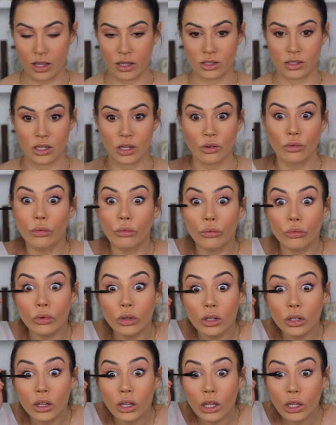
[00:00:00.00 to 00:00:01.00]
it's like
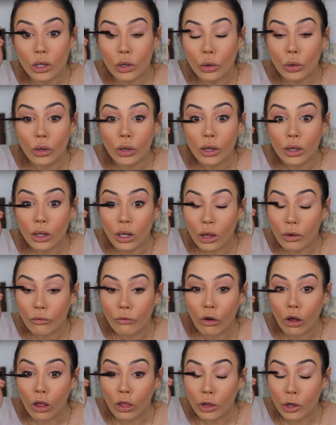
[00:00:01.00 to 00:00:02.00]
really good at
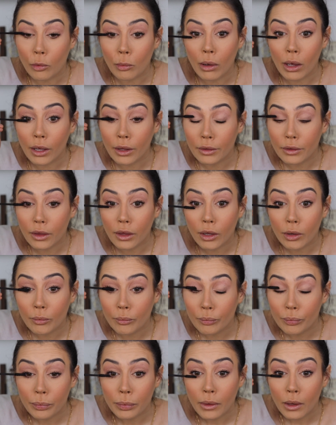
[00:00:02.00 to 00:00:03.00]

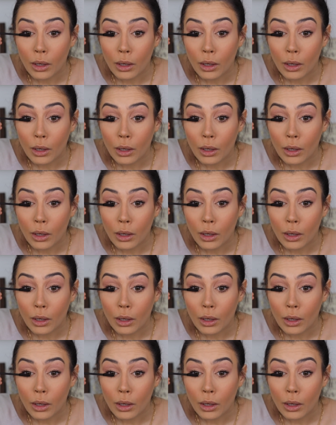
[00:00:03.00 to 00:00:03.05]
volumizing,